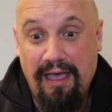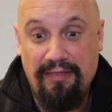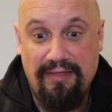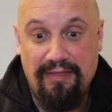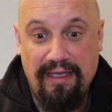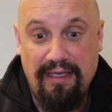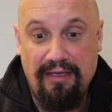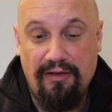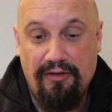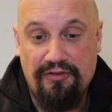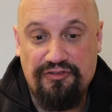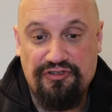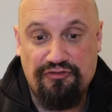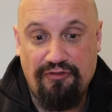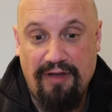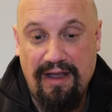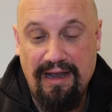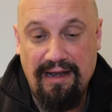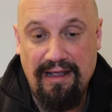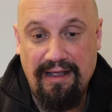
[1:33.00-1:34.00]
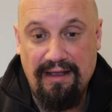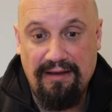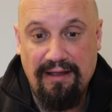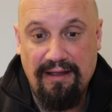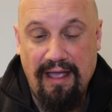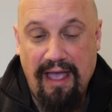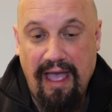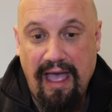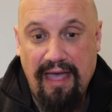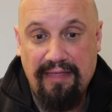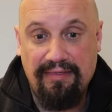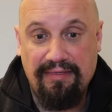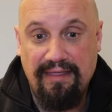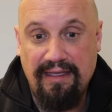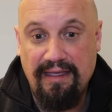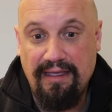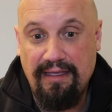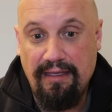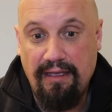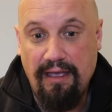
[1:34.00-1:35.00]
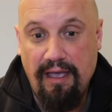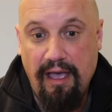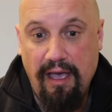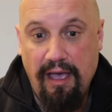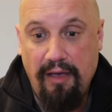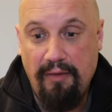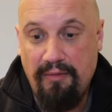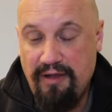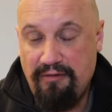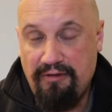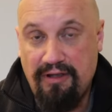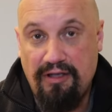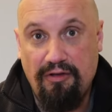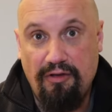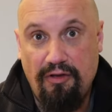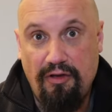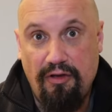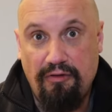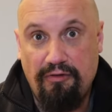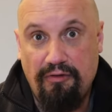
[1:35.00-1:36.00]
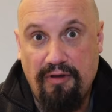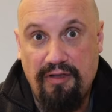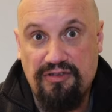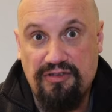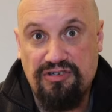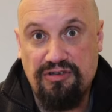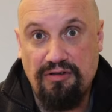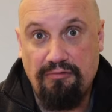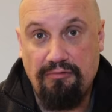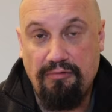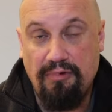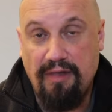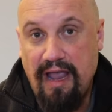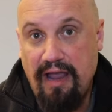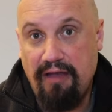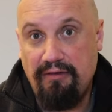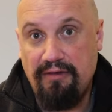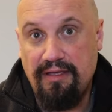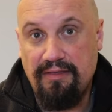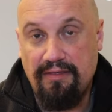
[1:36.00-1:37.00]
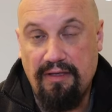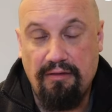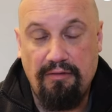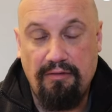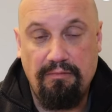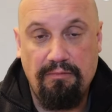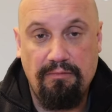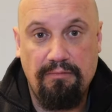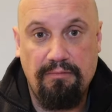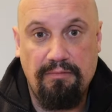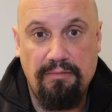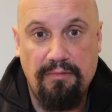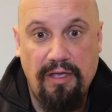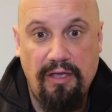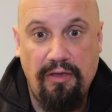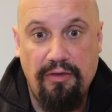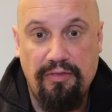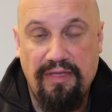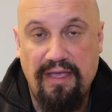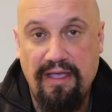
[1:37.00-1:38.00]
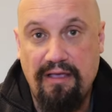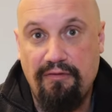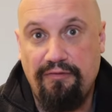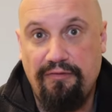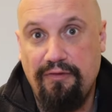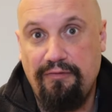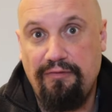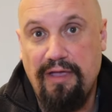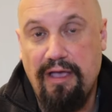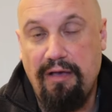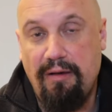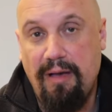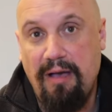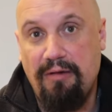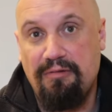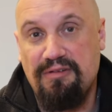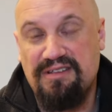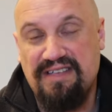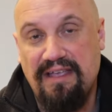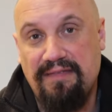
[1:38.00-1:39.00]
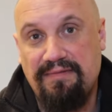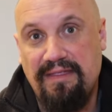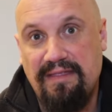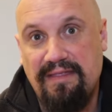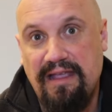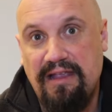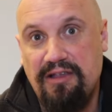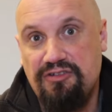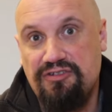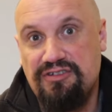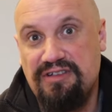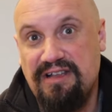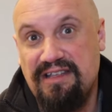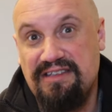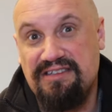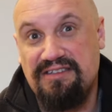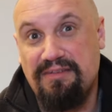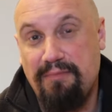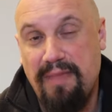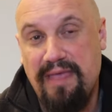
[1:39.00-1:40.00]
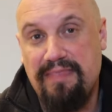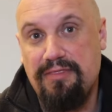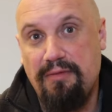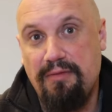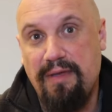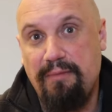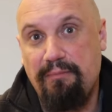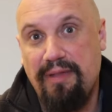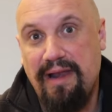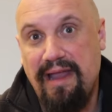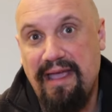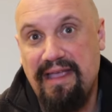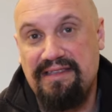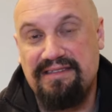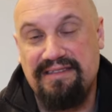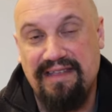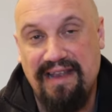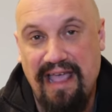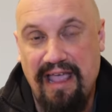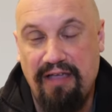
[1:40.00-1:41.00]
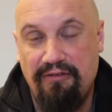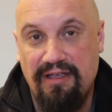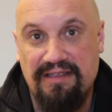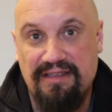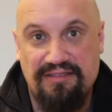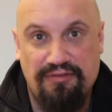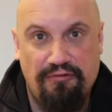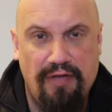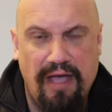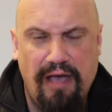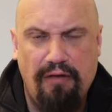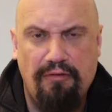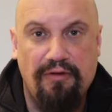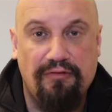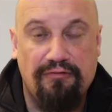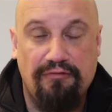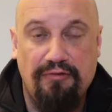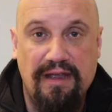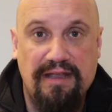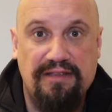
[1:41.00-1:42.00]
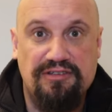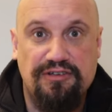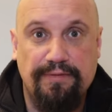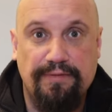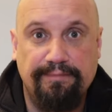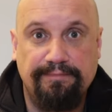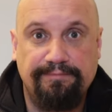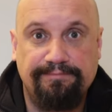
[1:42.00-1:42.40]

The Australian and the American cockroach will carry the ootheca for a few hours, and then they usually cement them in place in areas that are out of reach.